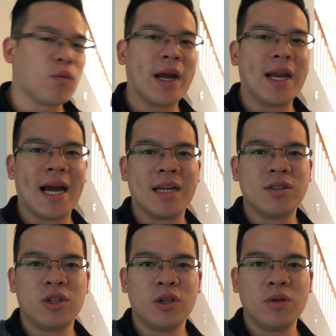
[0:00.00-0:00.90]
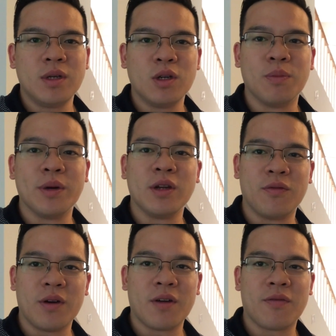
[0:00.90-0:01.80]
the right attitude, it will bring you
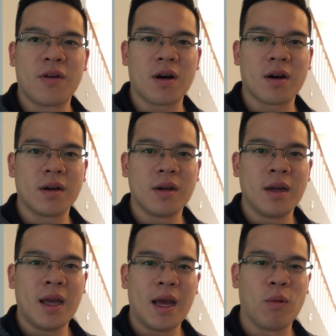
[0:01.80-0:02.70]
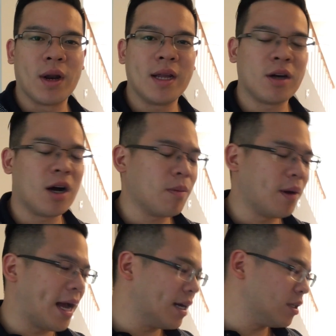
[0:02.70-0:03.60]
very far. And when I talk
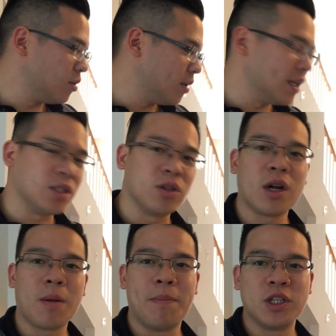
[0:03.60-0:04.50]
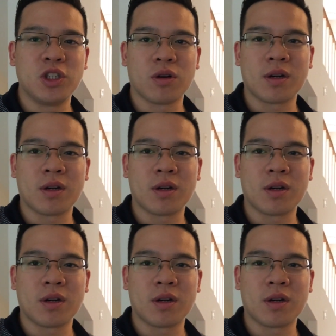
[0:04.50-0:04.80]
about attitude, is you're not bitching or